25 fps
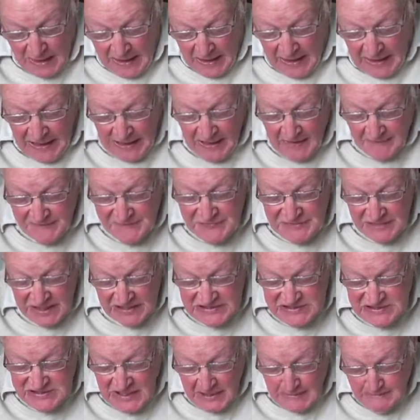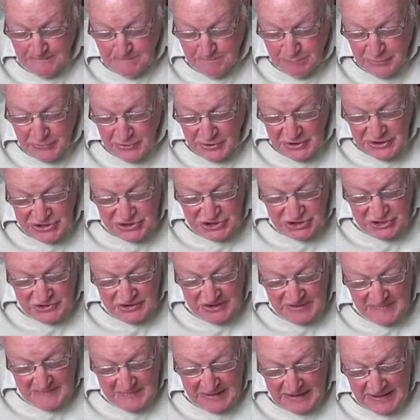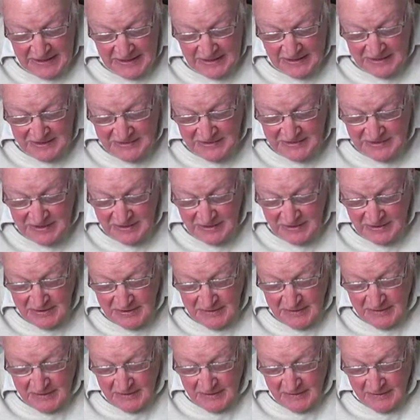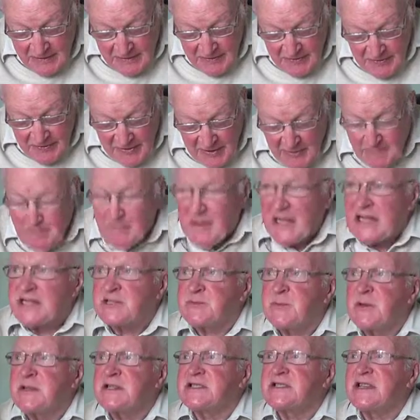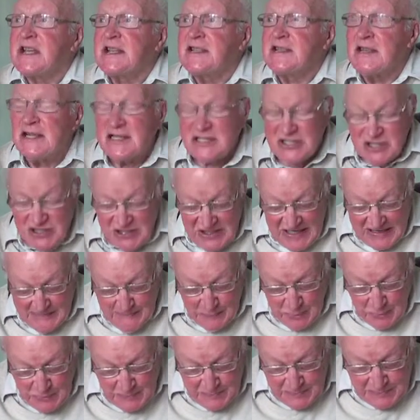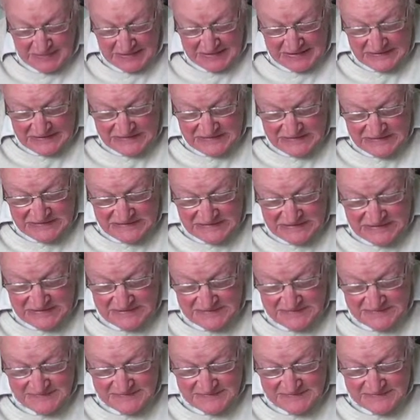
I have such pleasure in my heart that makes me sing the treble part.